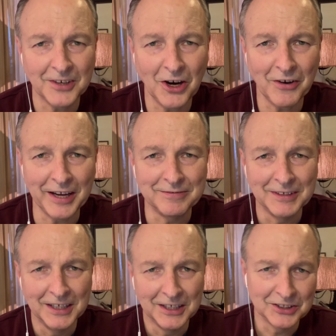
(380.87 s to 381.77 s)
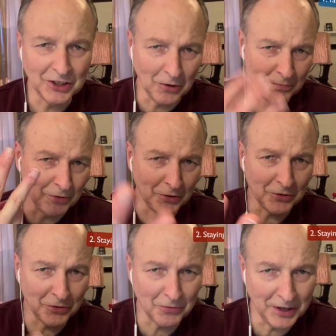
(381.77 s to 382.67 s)
All right, so those
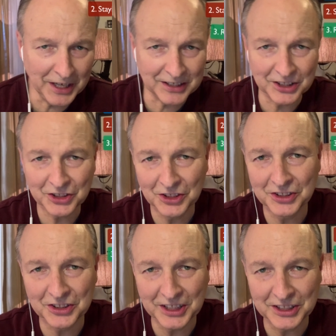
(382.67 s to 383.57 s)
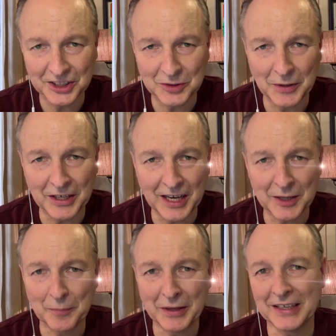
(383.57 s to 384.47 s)
are 3 additional distinctions about how
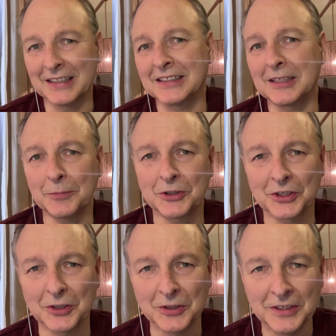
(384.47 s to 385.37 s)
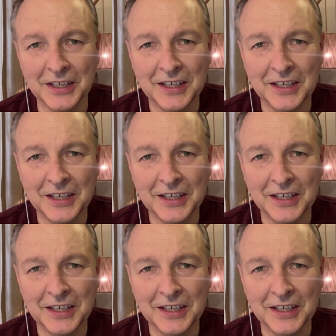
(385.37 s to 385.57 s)
to pick exceptional